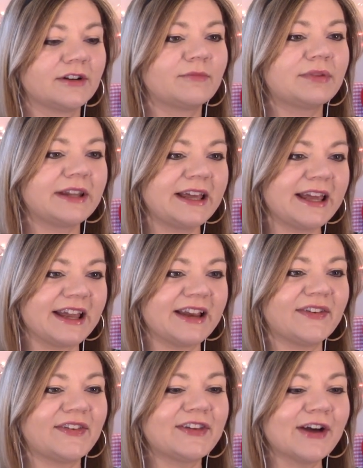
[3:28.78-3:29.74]

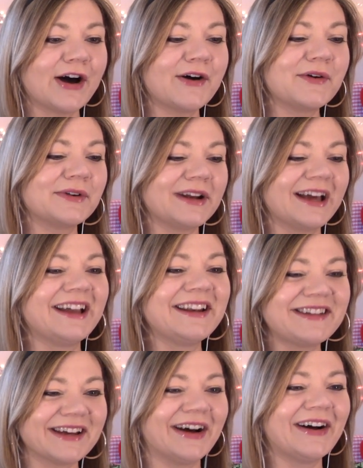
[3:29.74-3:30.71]
Please, do not
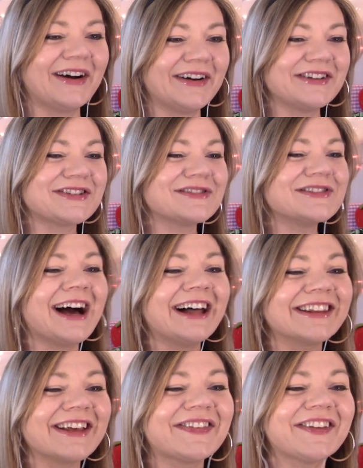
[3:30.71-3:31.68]
listen
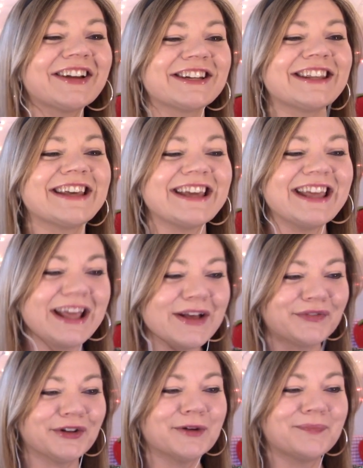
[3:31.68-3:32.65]
to the
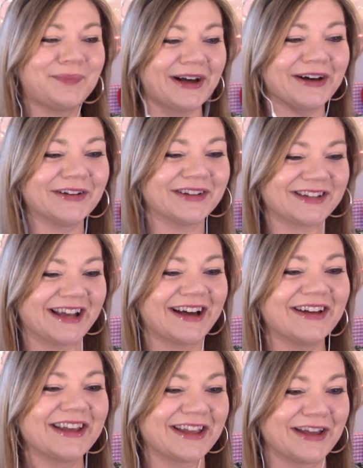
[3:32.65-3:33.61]
evil belt
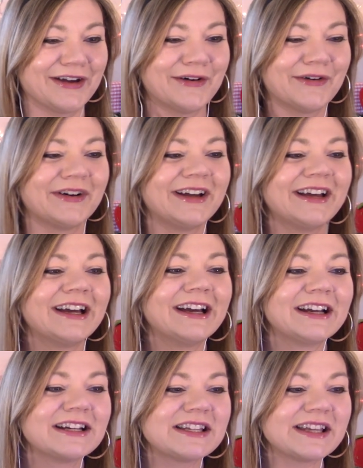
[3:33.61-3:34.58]
telling you
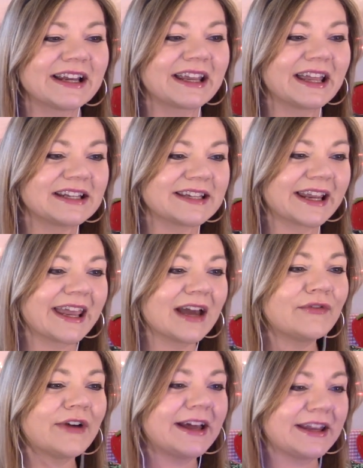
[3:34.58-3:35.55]
to
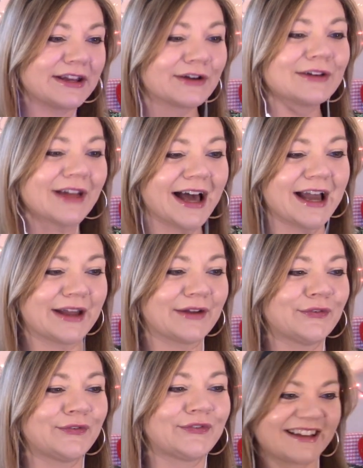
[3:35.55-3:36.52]
give it your
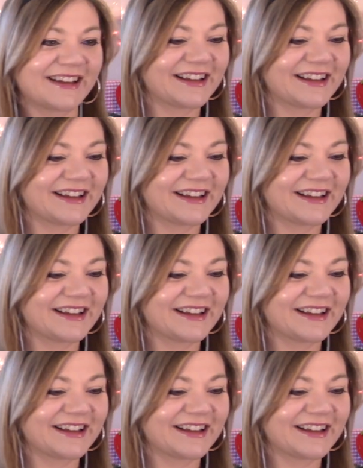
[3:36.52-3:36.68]
life.